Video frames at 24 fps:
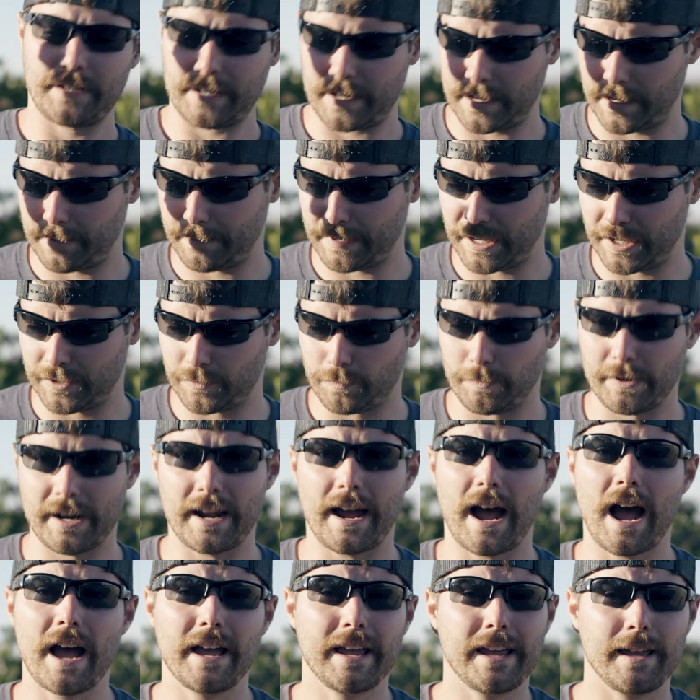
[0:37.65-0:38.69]
because when
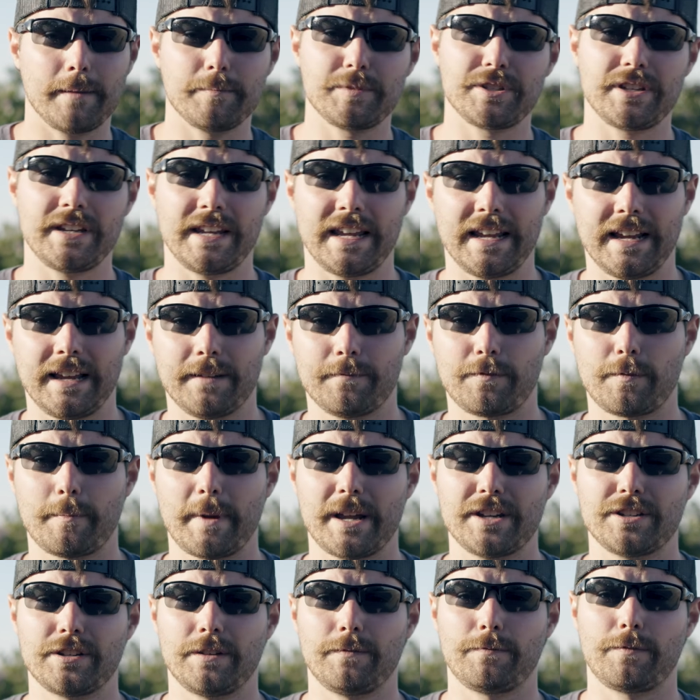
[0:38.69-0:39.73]
I am seeking
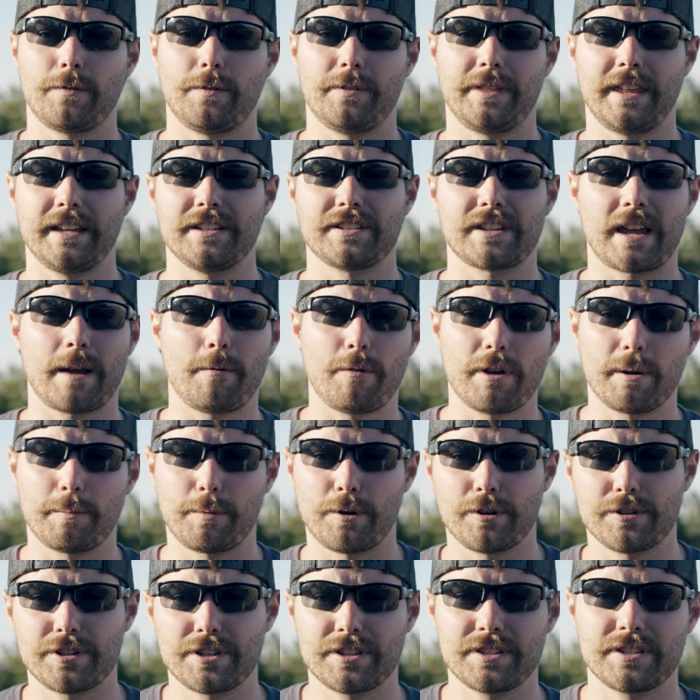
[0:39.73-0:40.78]
information for things I want to
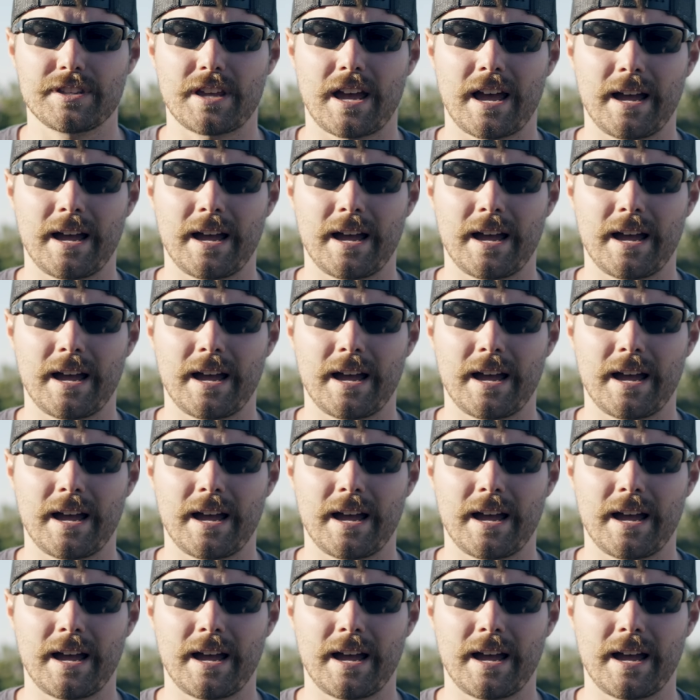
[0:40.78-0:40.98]
purchase,